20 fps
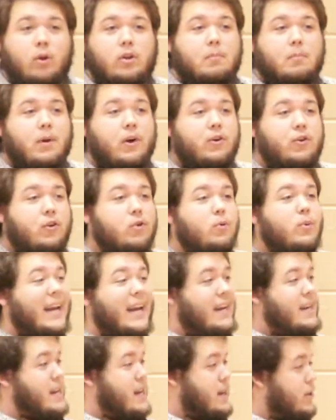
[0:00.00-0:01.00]
him to do.
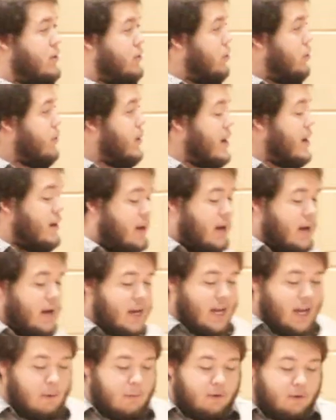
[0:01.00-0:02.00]
He didn't do it.
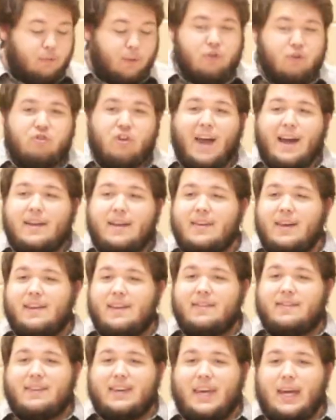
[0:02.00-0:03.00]
He was rejected
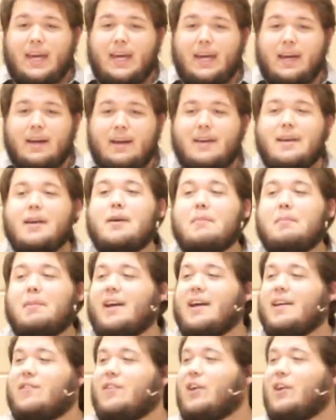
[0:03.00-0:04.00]
as king
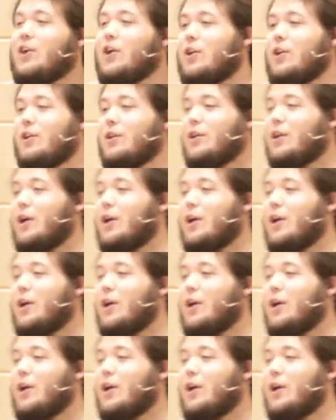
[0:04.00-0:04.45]
because he couldn't